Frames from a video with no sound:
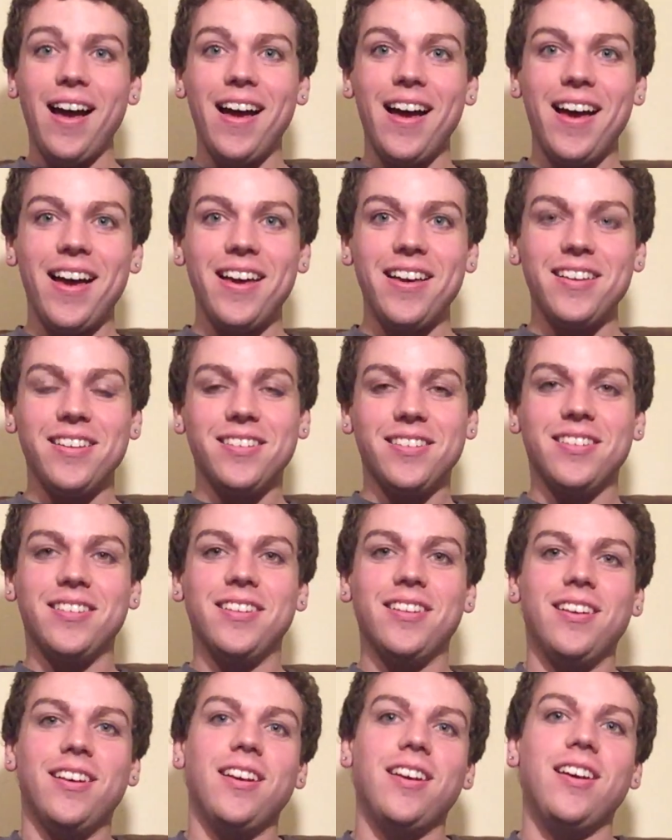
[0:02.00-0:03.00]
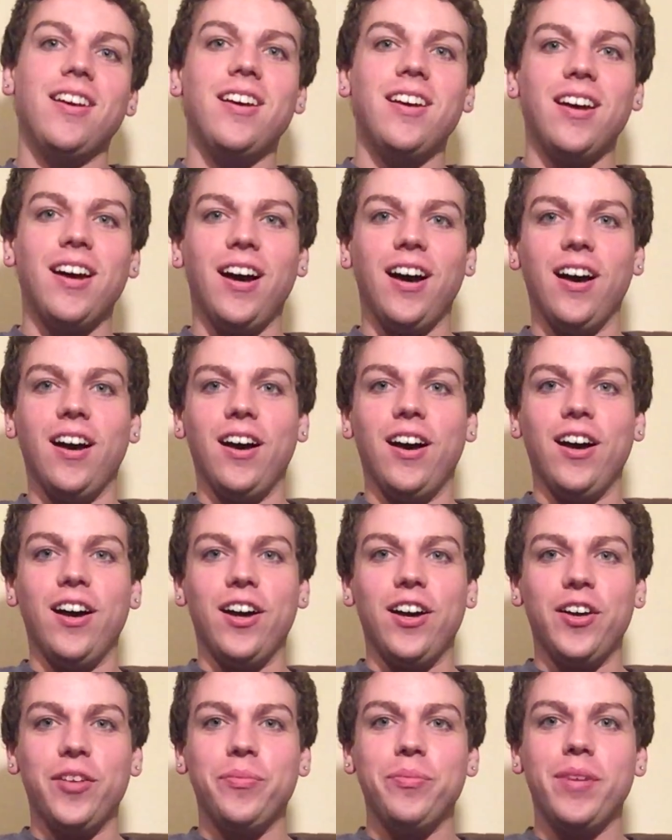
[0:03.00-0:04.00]
Hi.
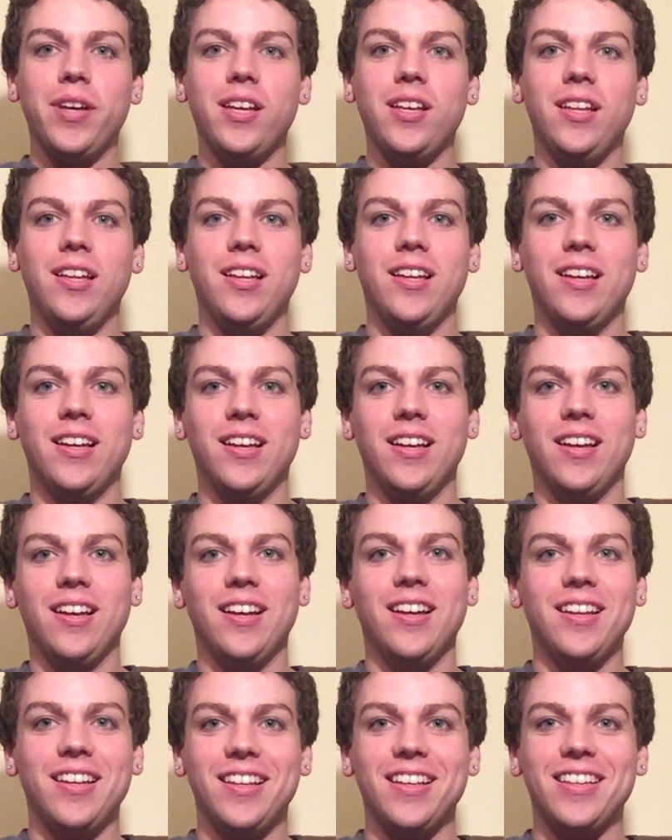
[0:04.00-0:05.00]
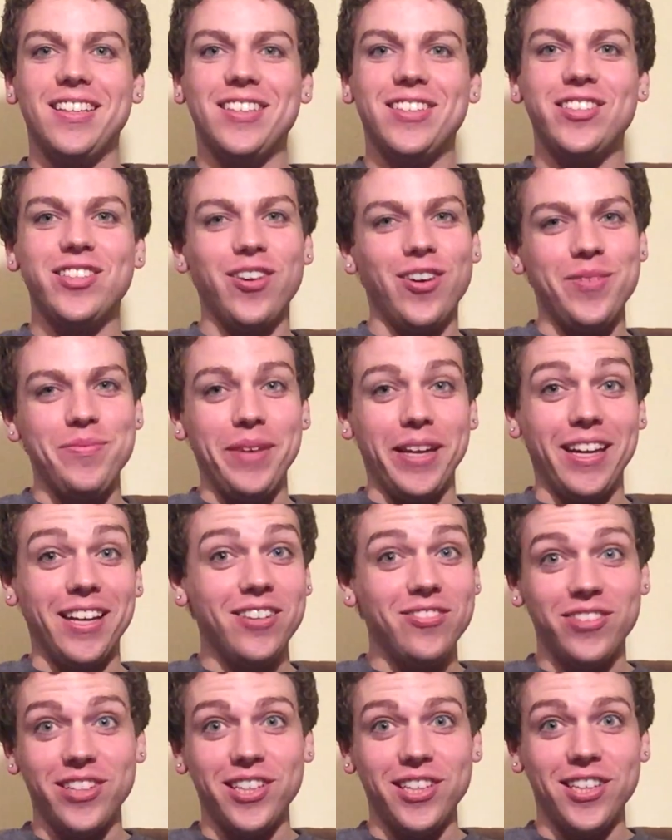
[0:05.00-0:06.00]
Um, so I'm making a
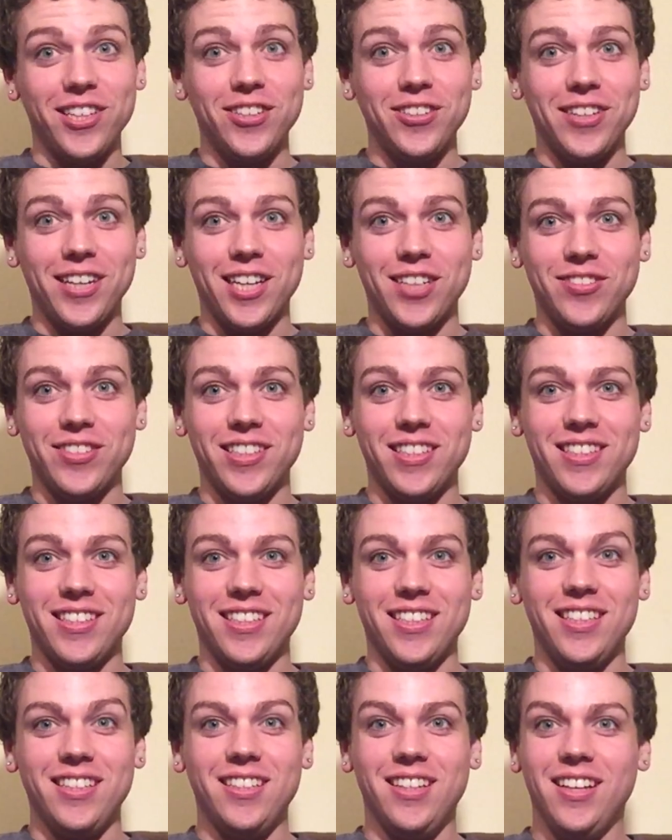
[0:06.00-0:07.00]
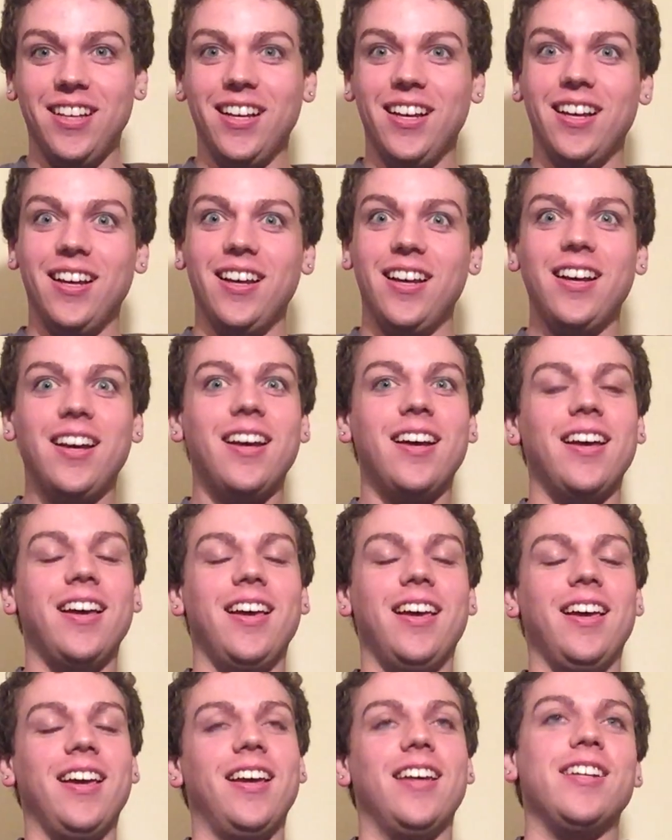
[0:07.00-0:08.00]
video, obviously,
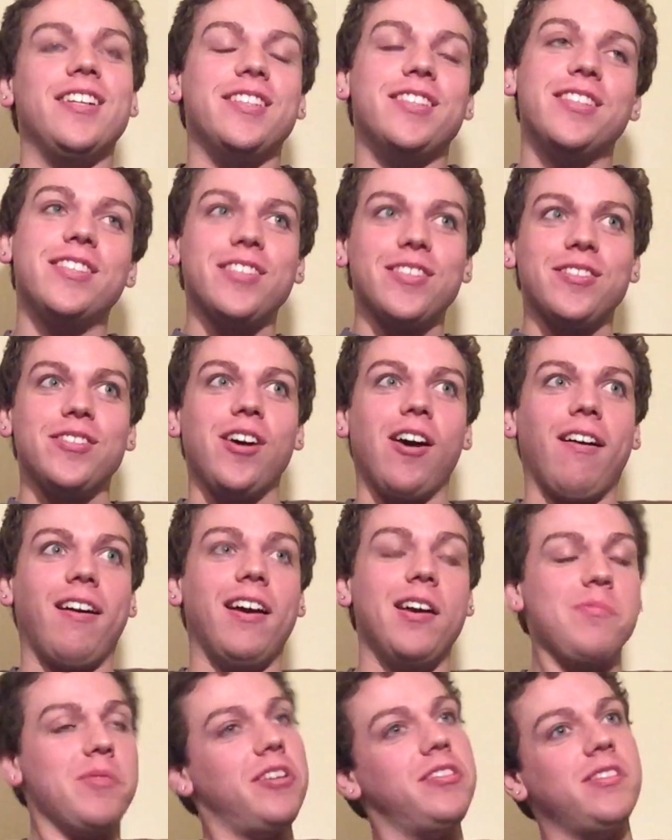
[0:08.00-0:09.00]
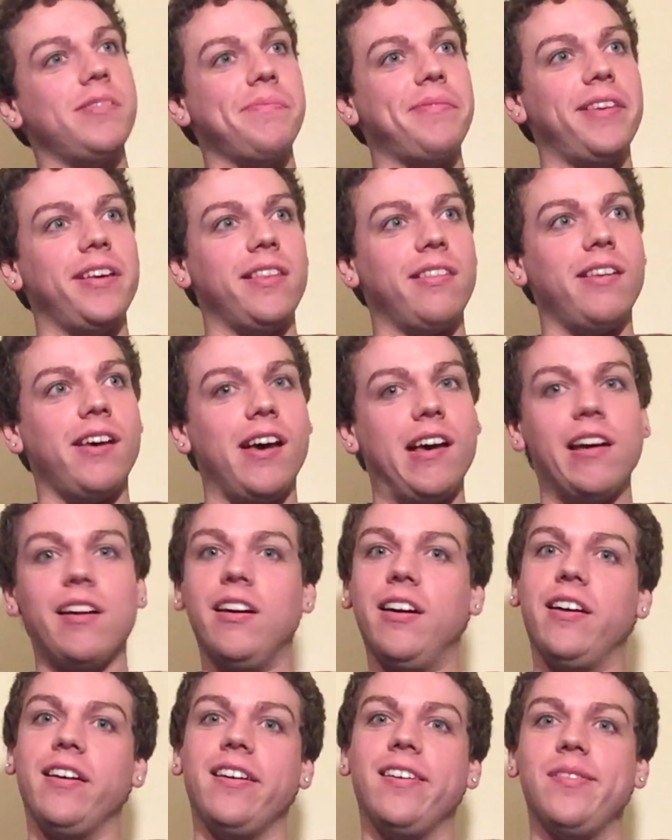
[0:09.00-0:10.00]
and it's talking about something that
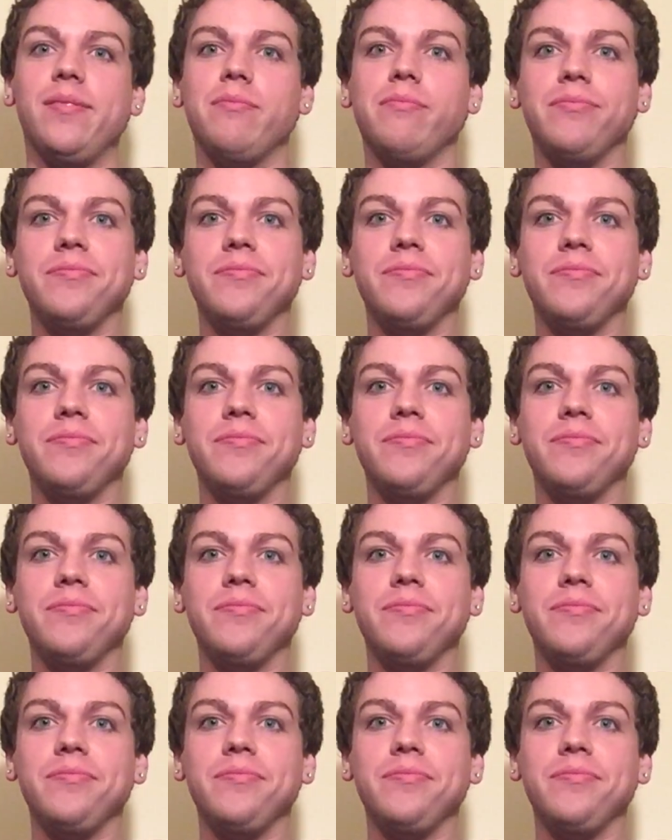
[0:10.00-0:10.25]
I